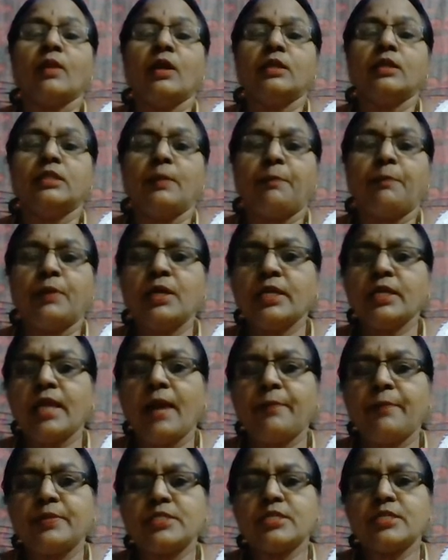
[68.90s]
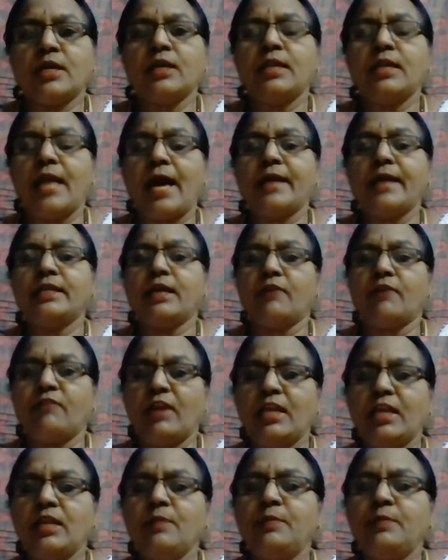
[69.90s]
The per capita land
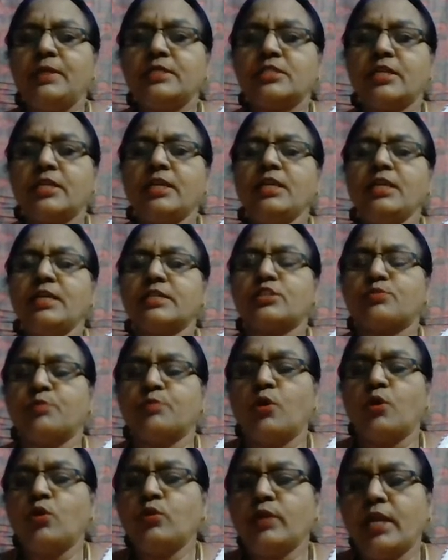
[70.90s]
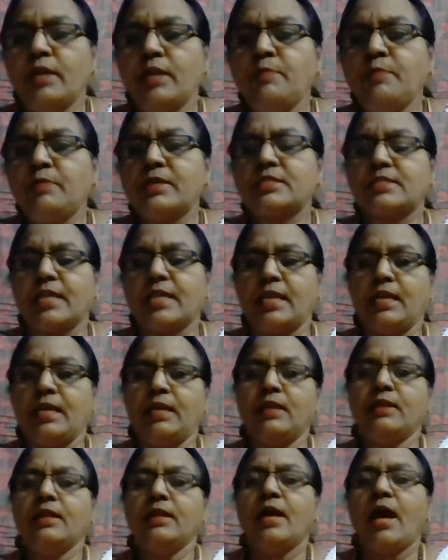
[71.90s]
availability is more in
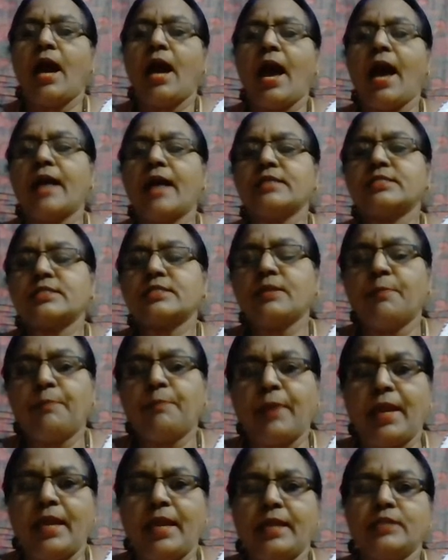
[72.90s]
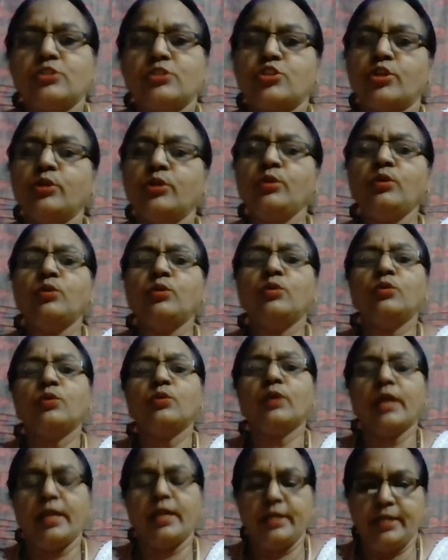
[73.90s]
Brazil as compared to
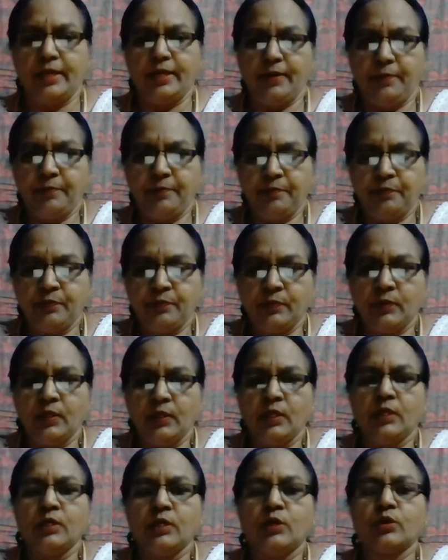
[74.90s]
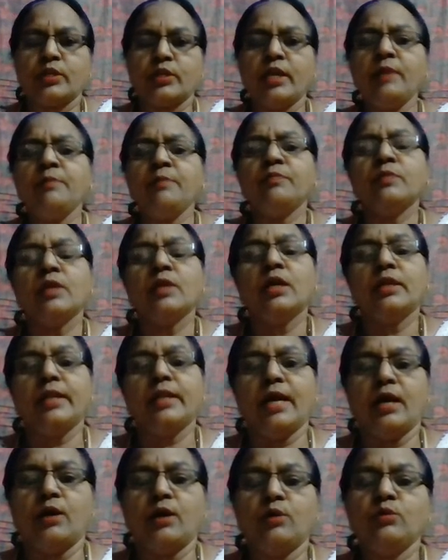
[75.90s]
India, okay.
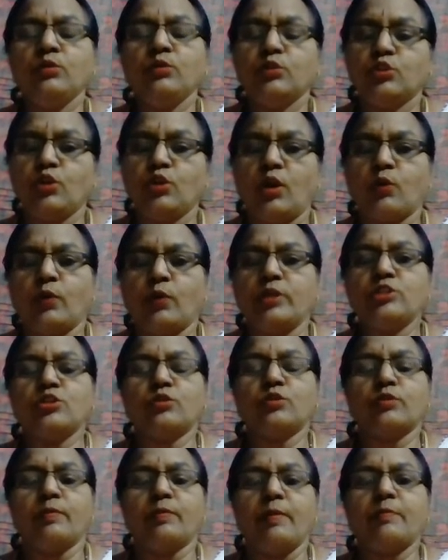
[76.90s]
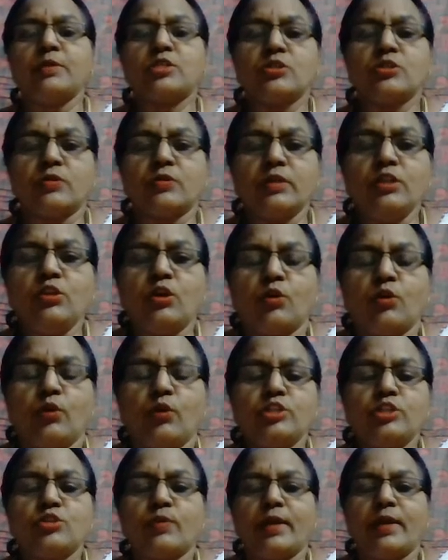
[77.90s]
Now you are going to remember, children, you are
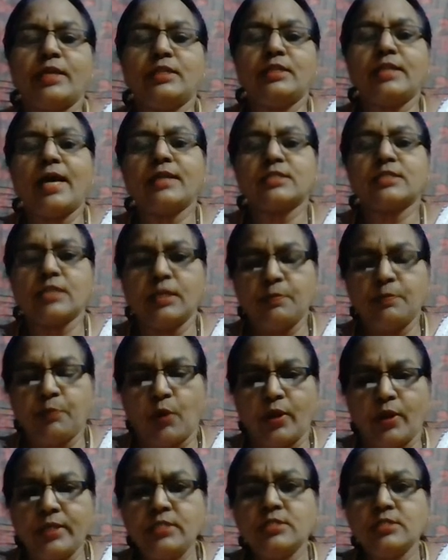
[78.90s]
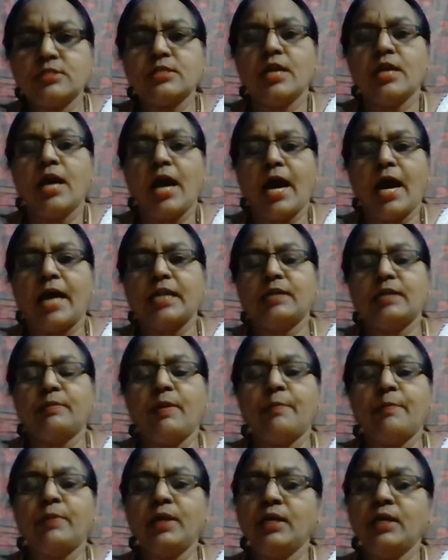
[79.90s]
going to write that in points and
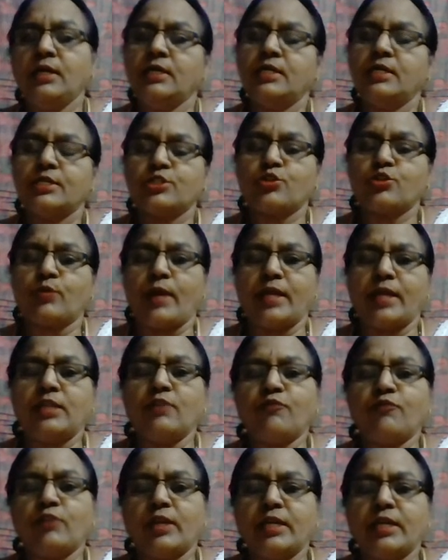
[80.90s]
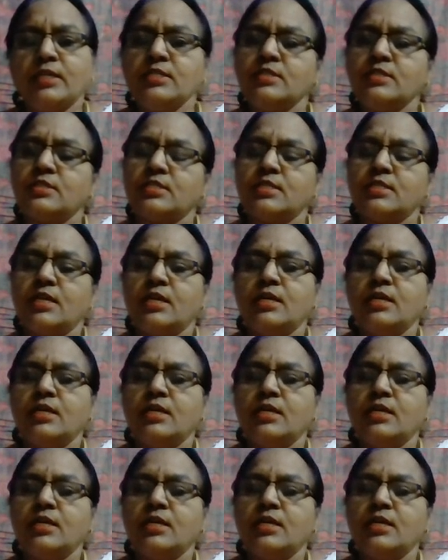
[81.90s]
remember to write the figures